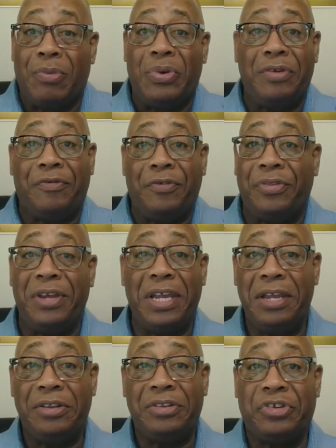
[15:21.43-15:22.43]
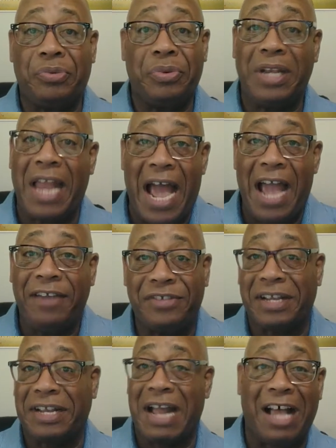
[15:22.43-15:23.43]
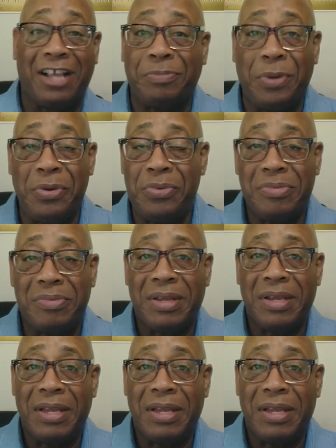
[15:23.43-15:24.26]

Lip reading: a wonderful thing to realize the gospel?